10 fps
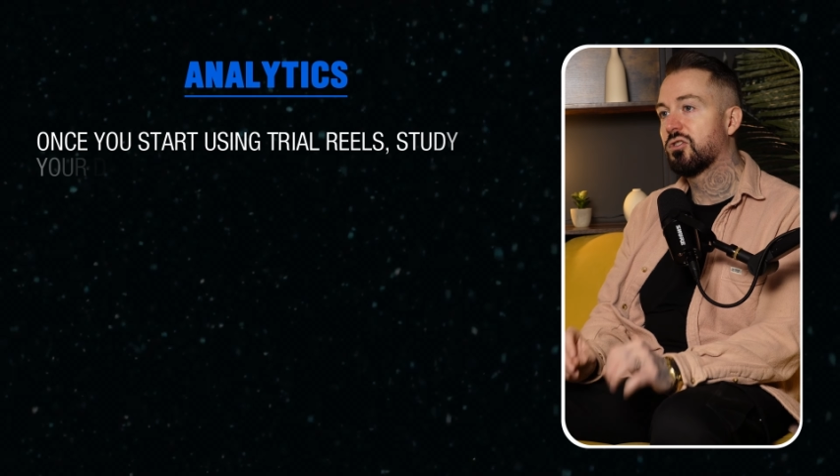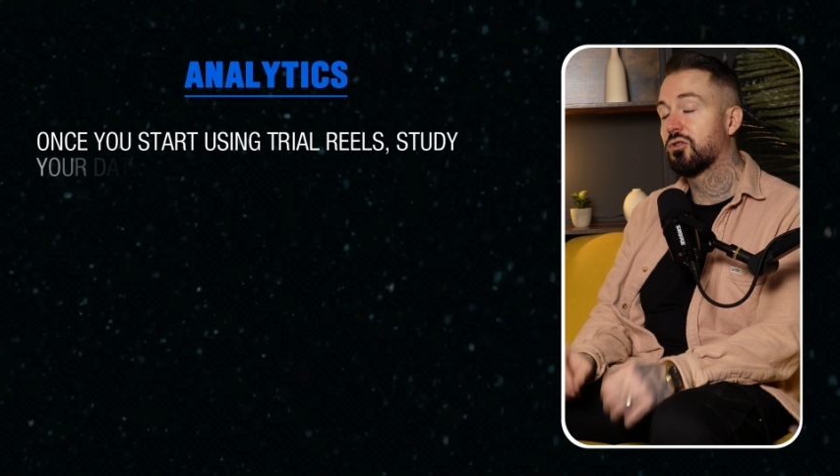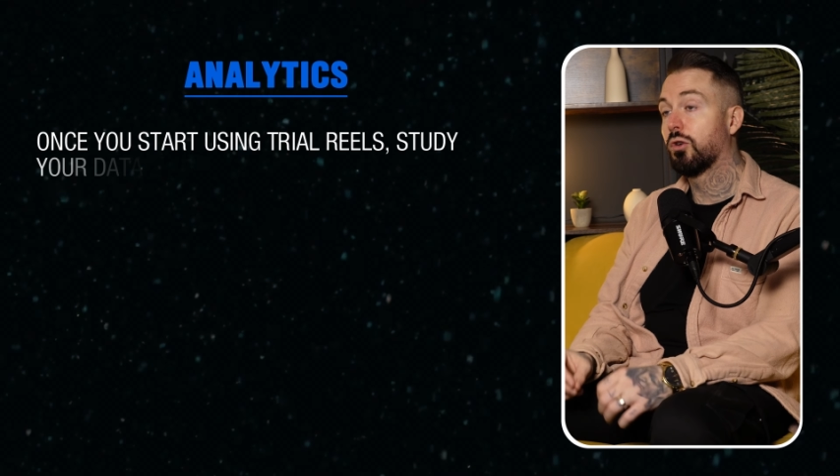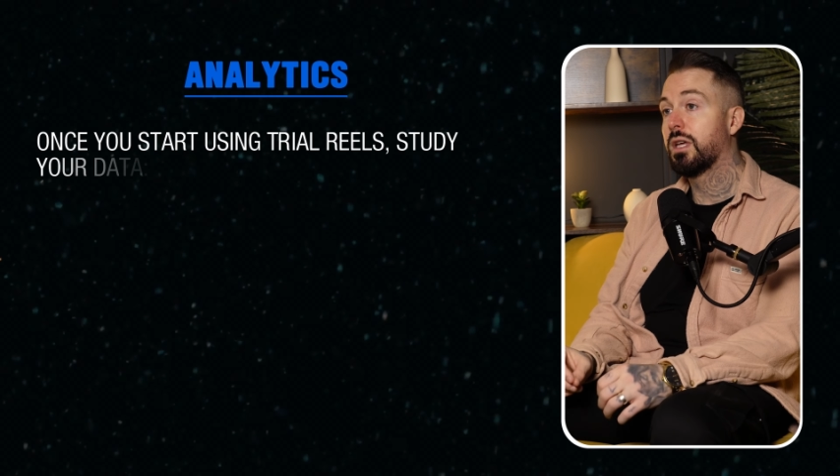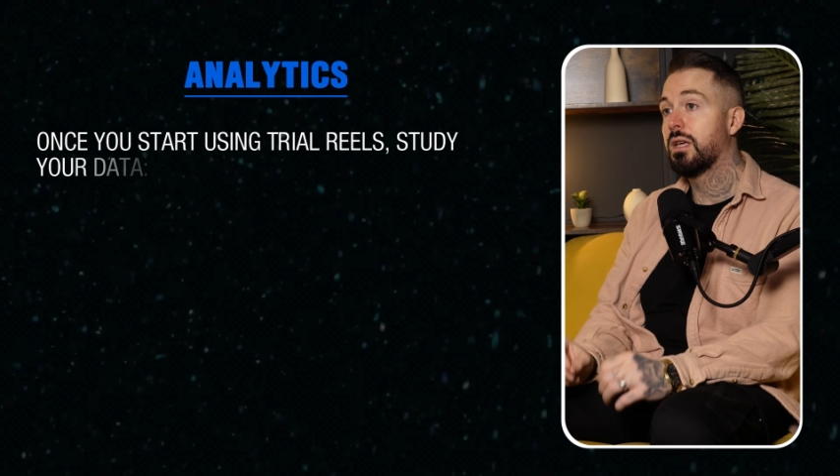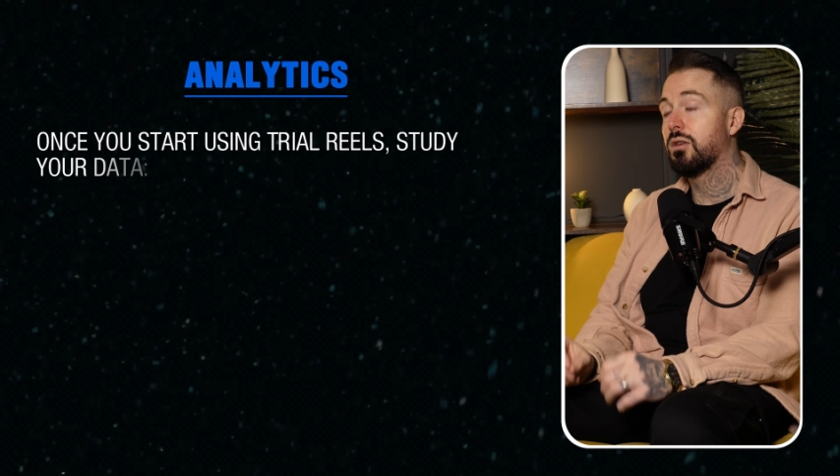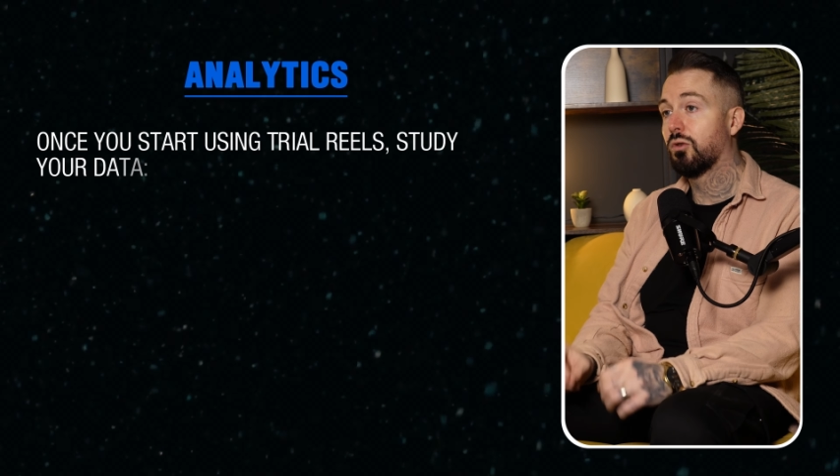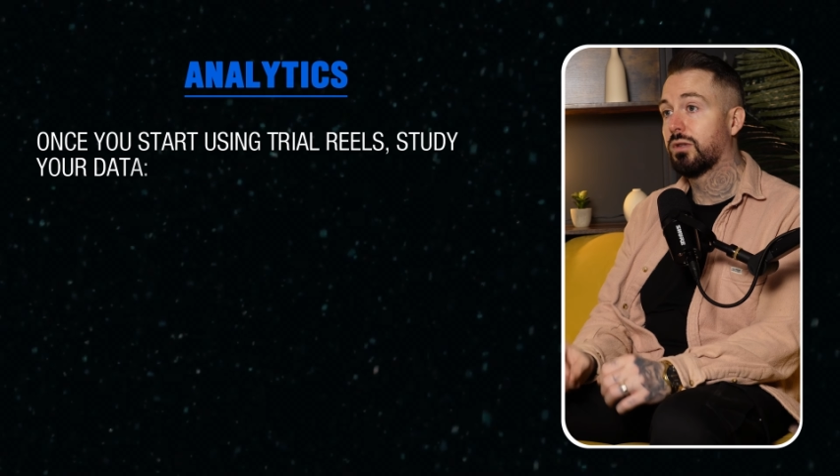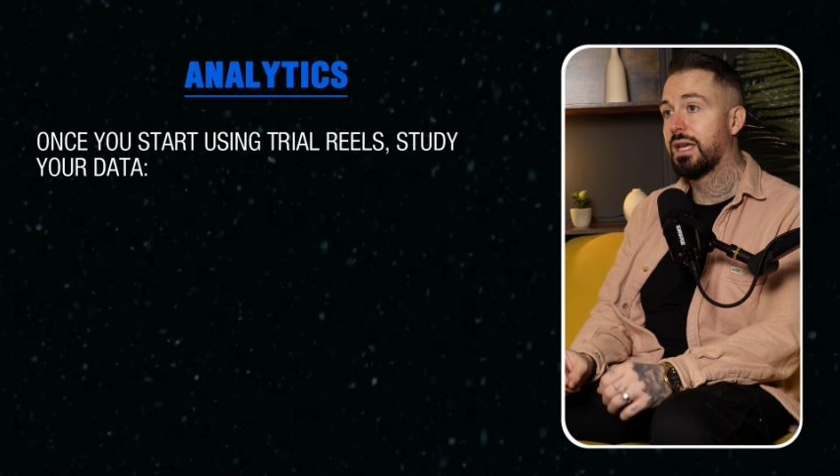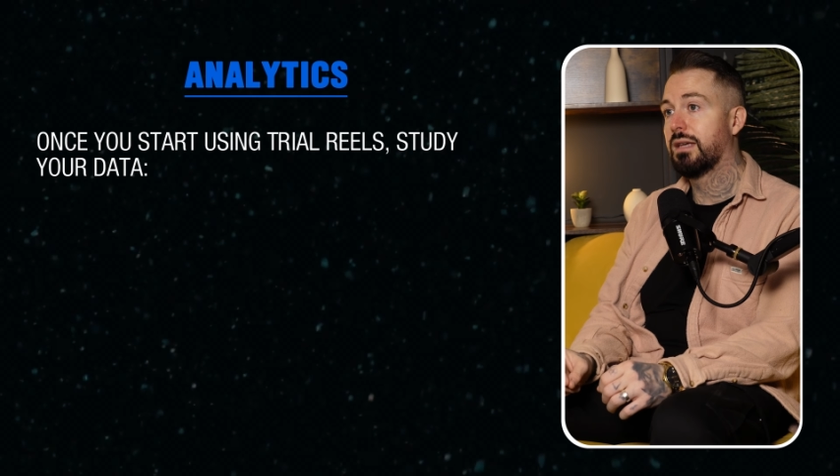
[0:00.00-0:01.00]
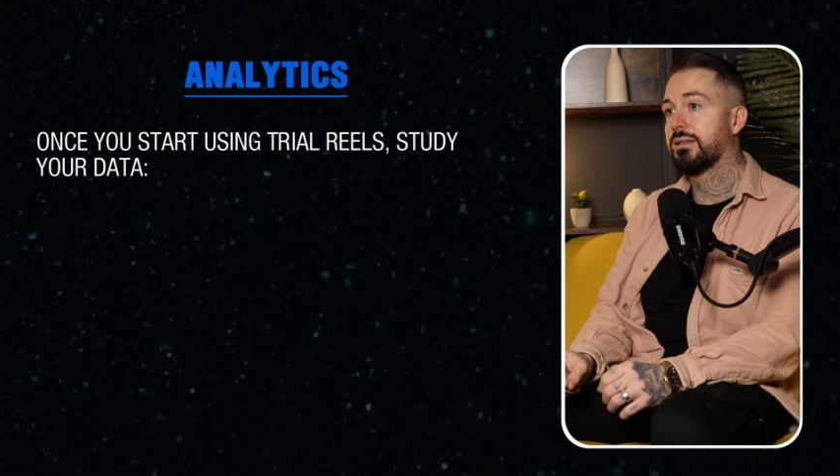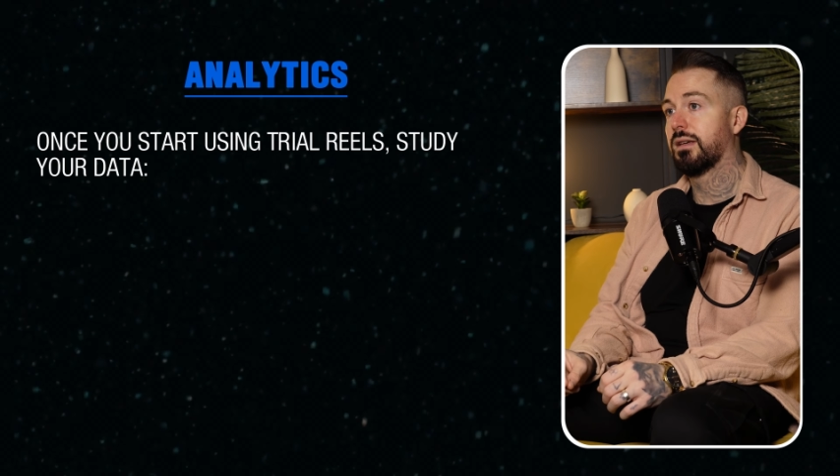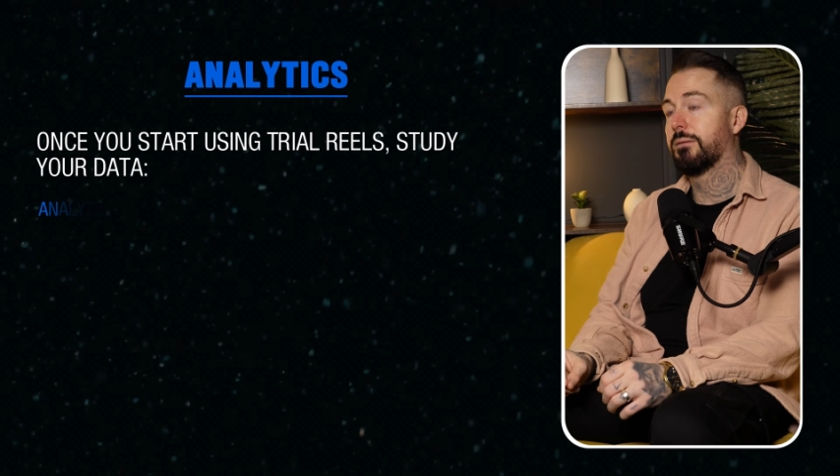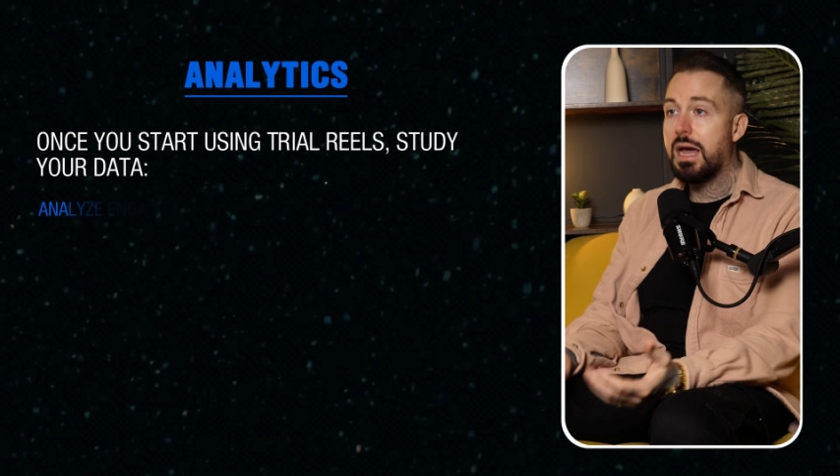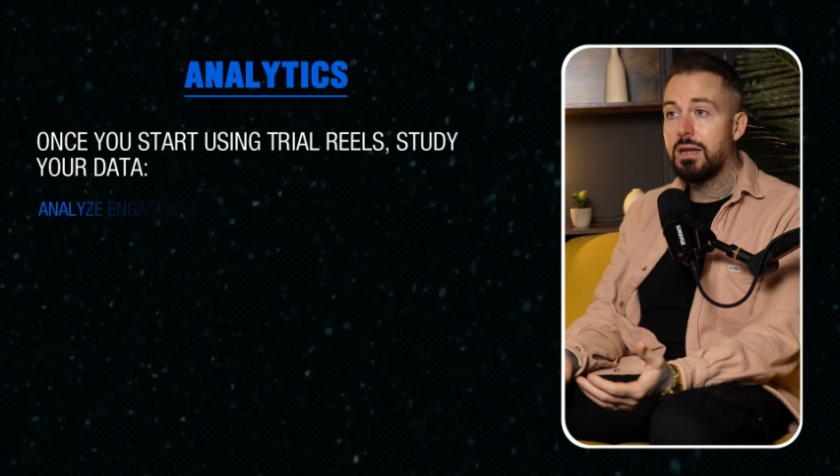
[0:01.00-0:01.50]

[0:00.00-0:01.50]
study your data.